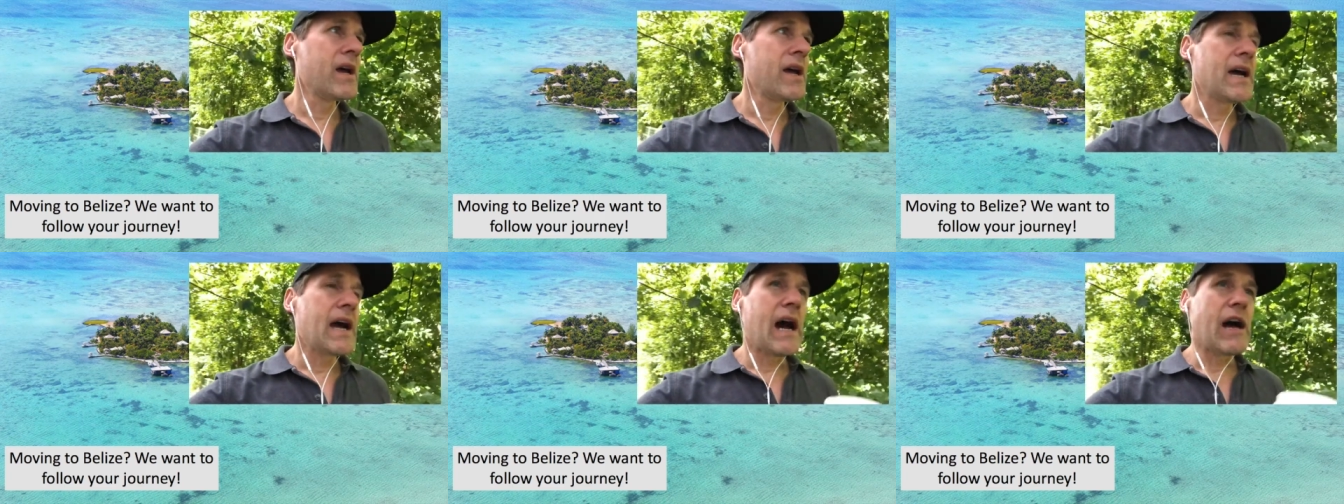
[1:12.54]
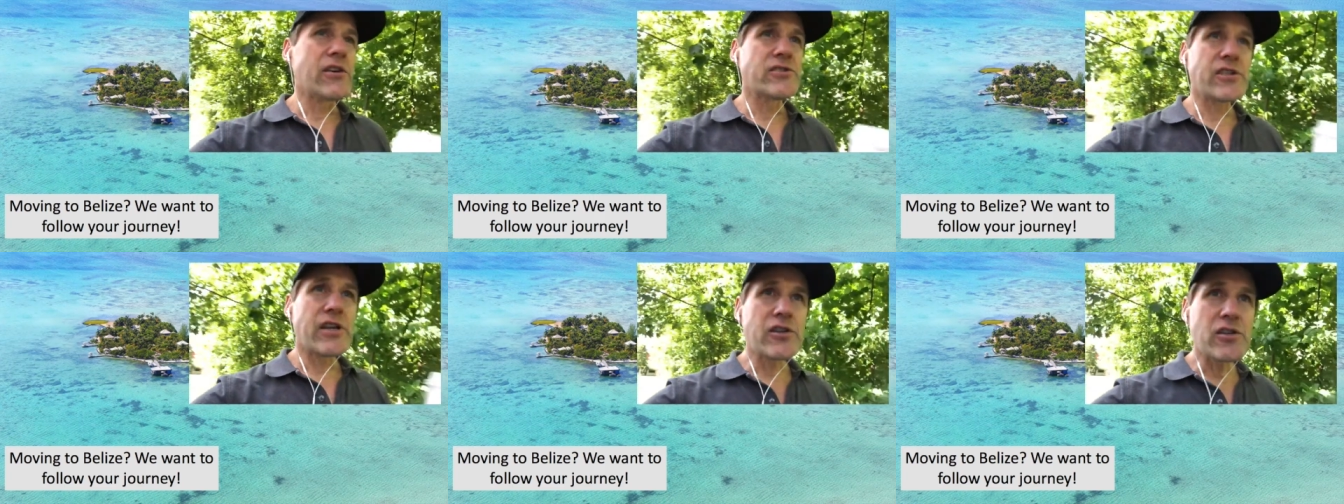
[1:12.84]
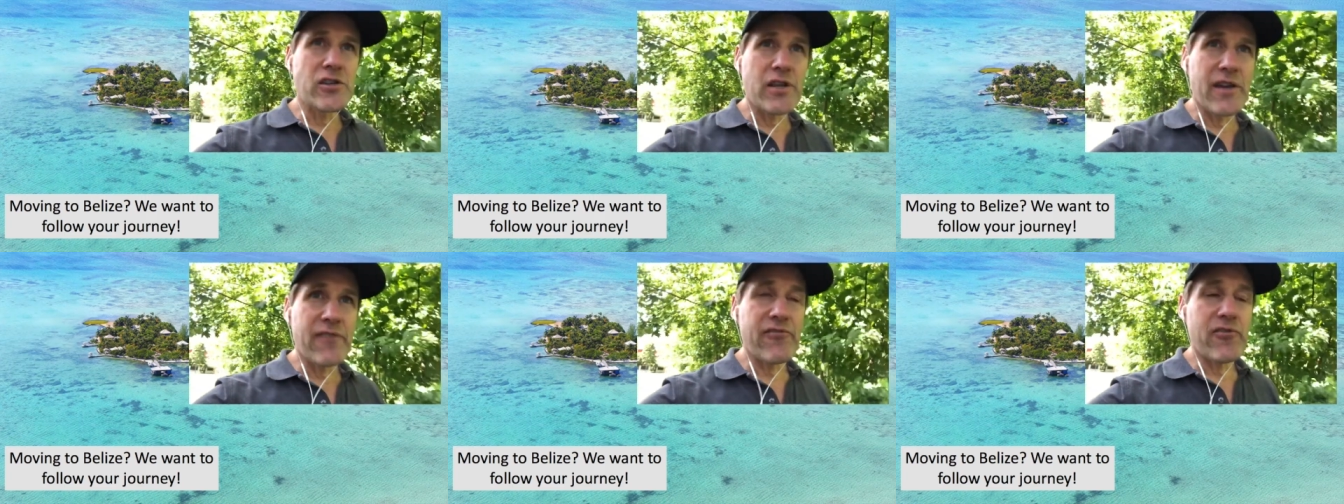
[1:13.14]
I'll send you
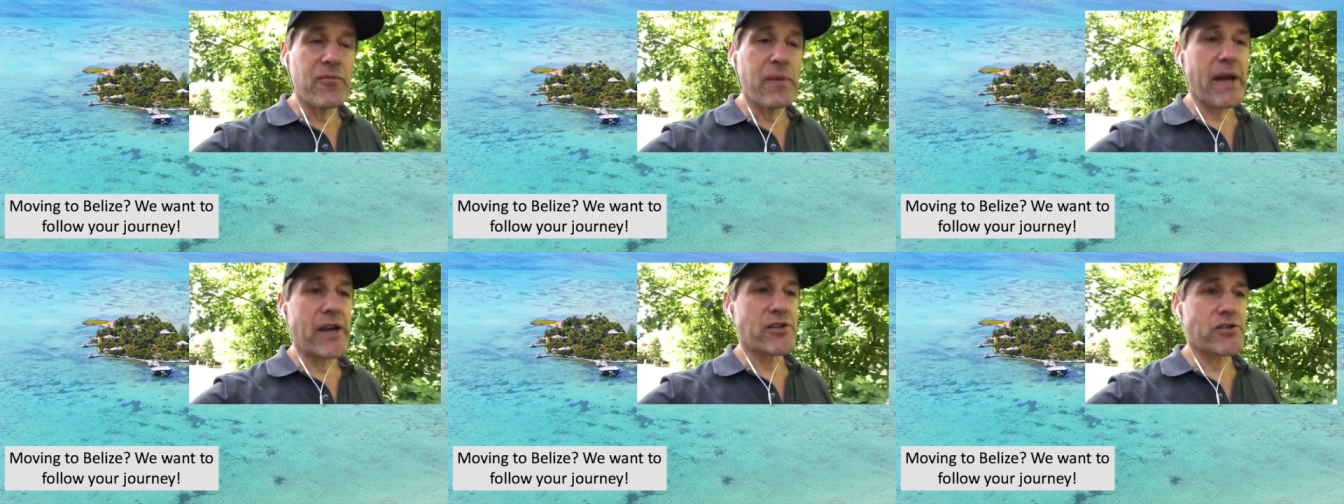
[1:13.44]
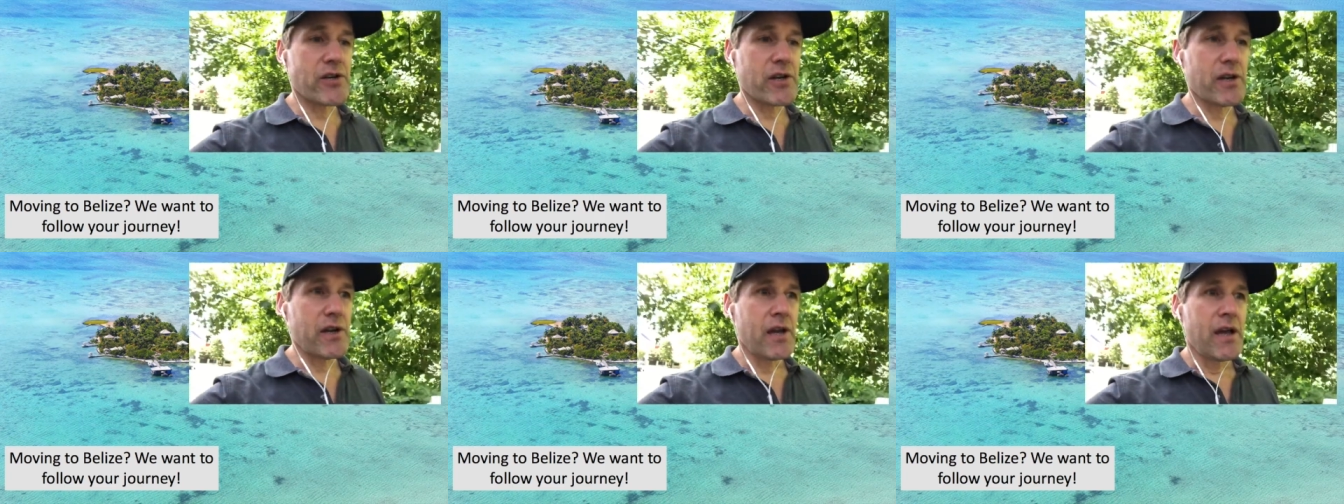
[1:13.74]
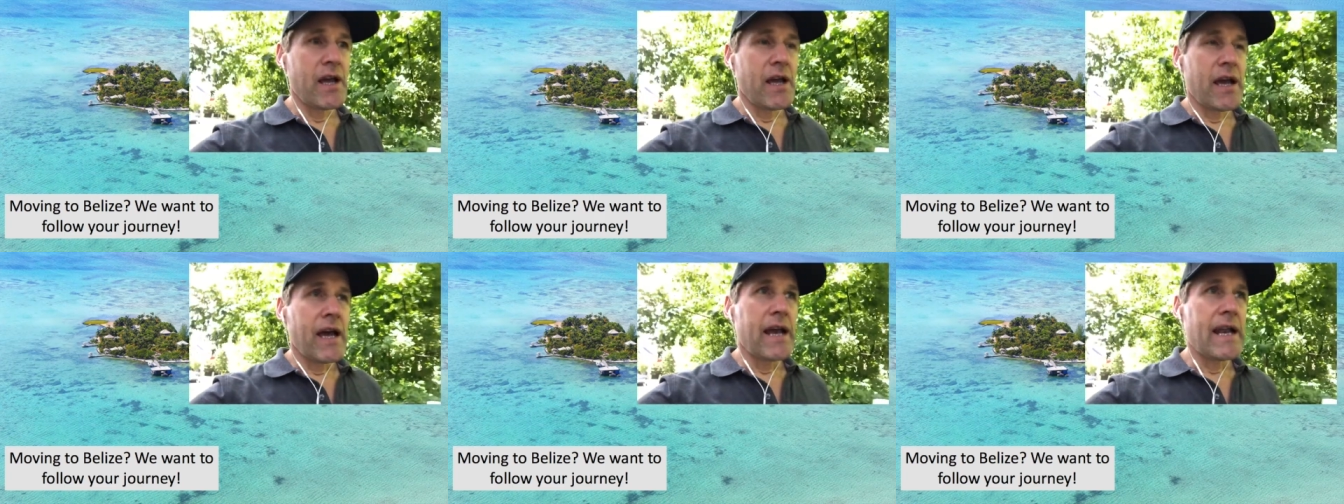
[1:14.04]
the
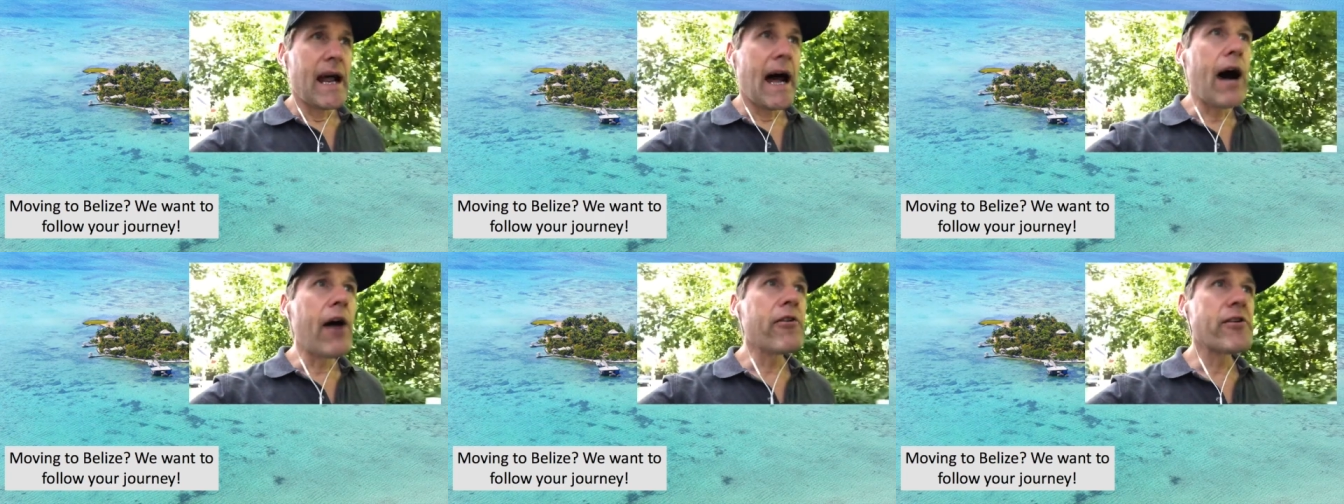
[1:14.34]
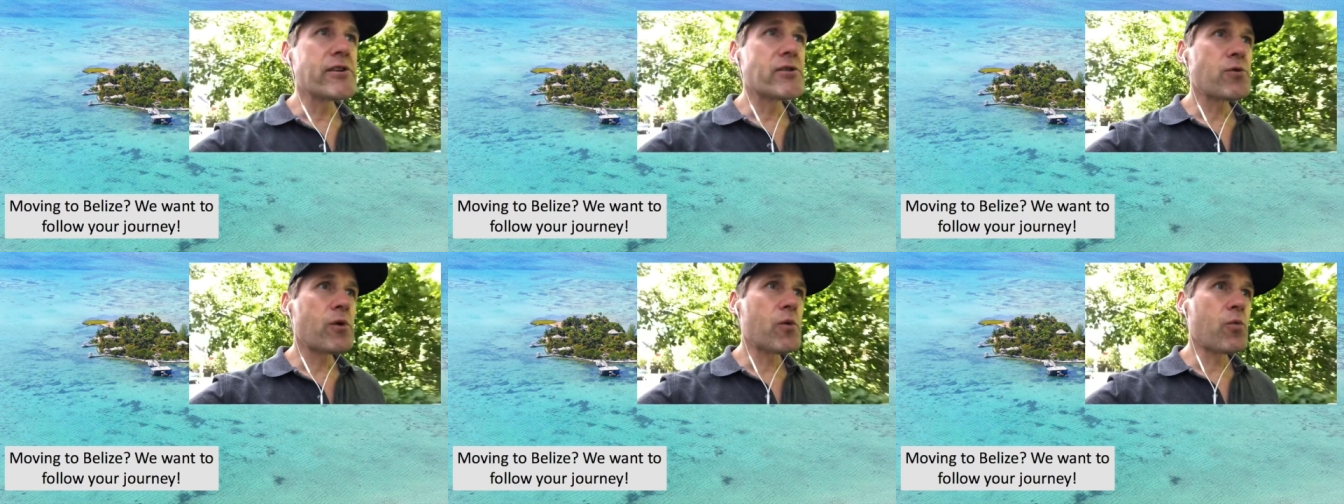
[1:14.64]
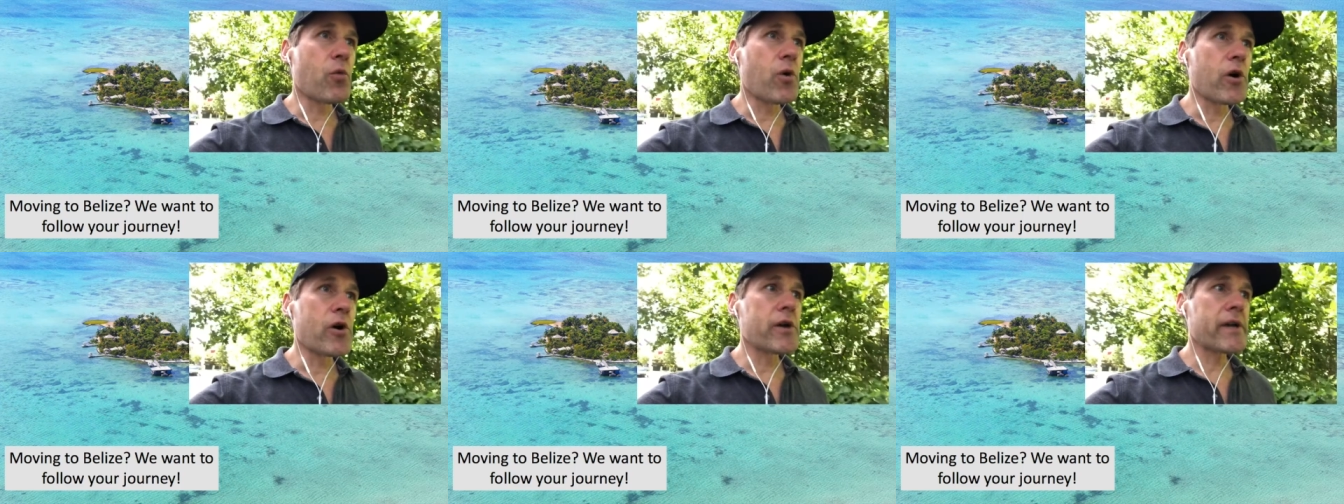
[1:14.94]
information. And how this would
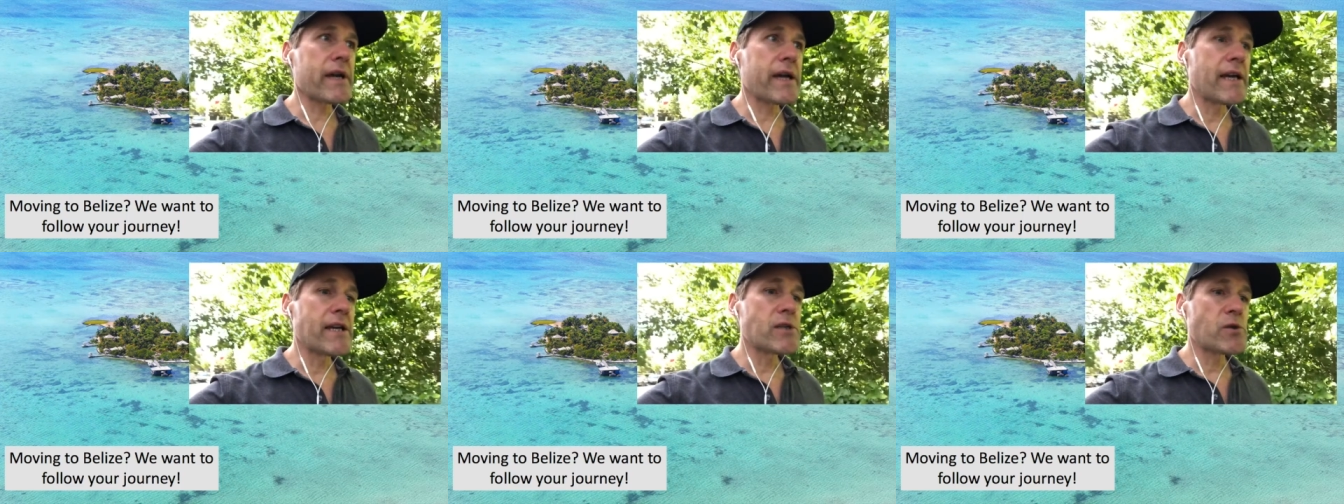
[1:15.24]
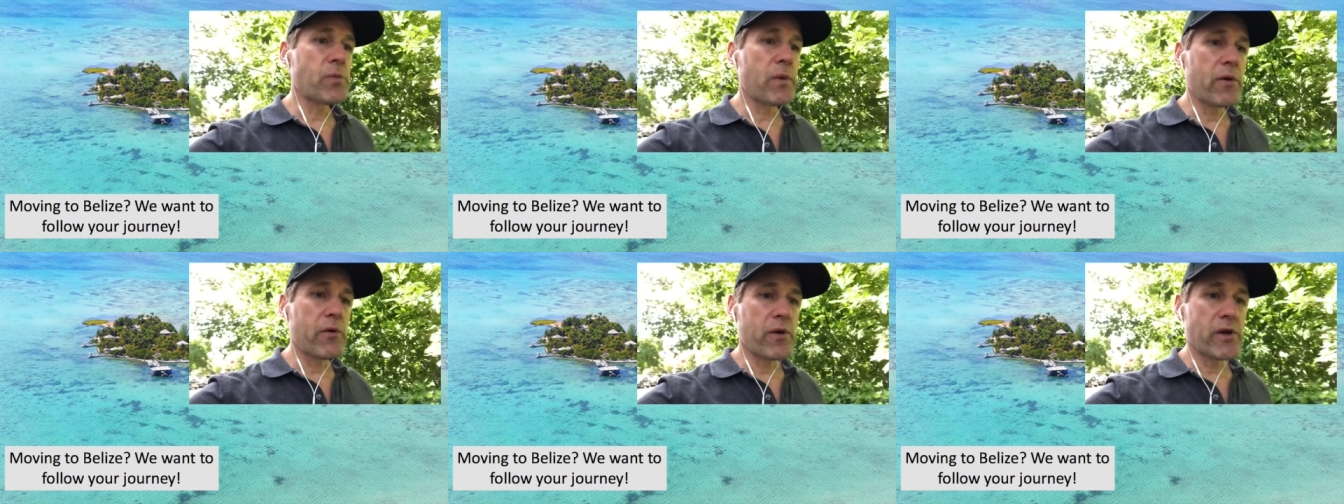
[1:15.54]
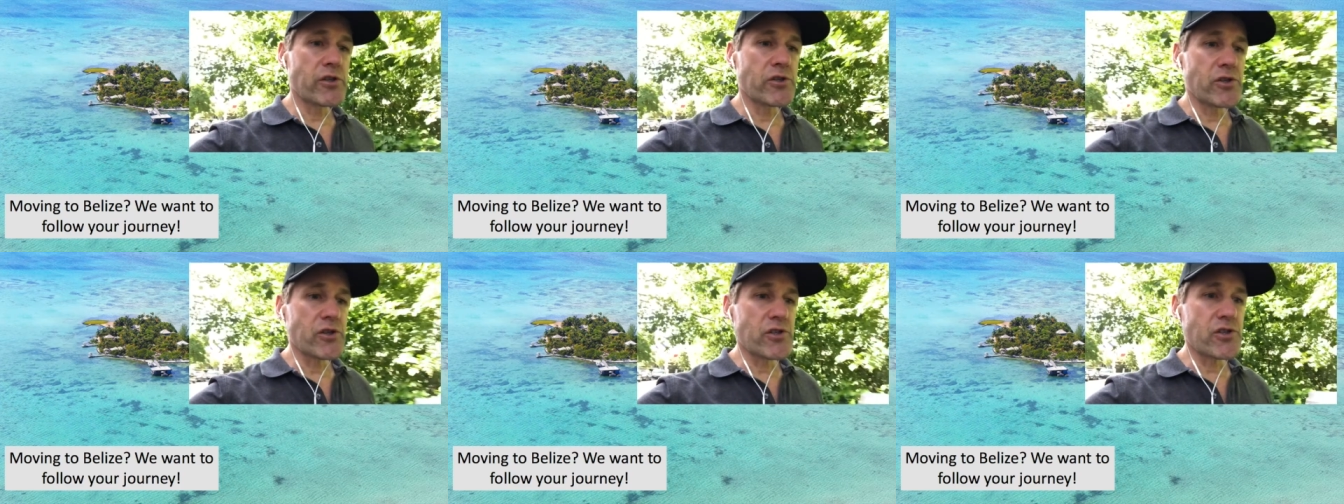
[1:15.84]
work is we
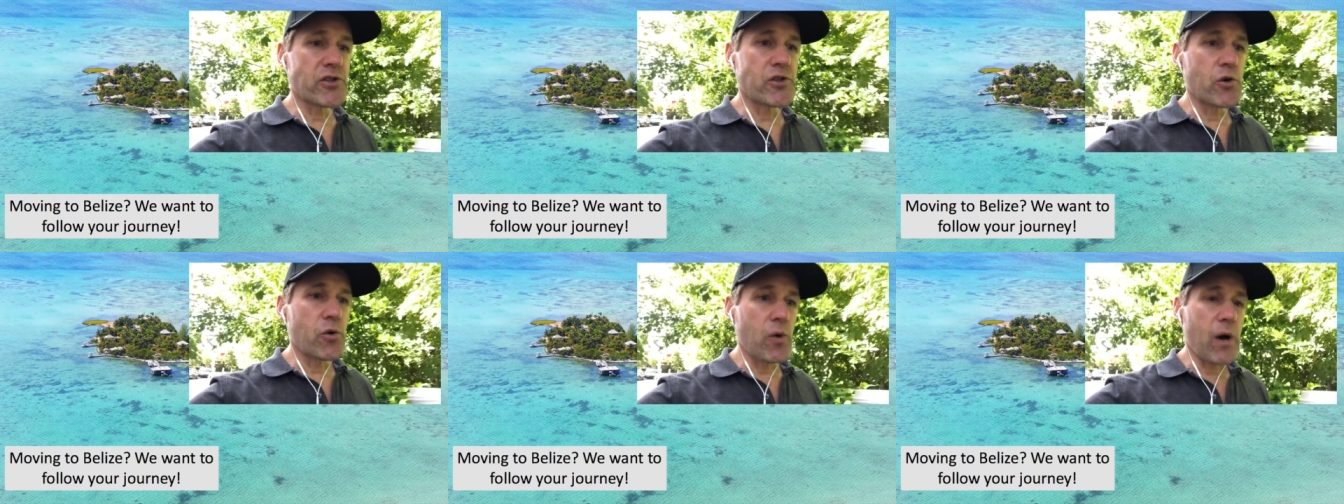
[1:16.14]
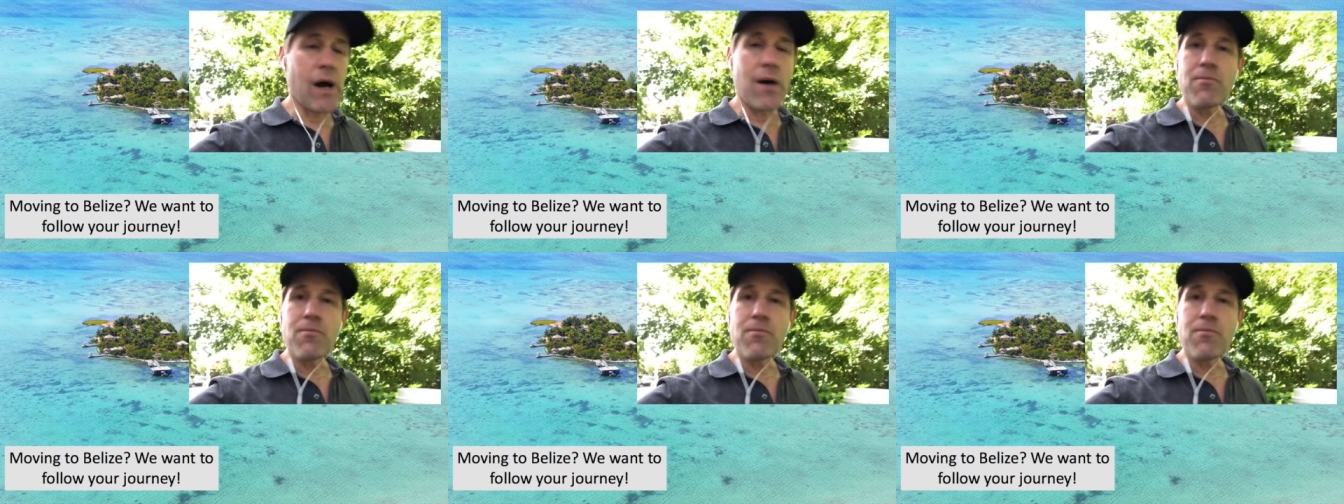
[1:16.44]
could just do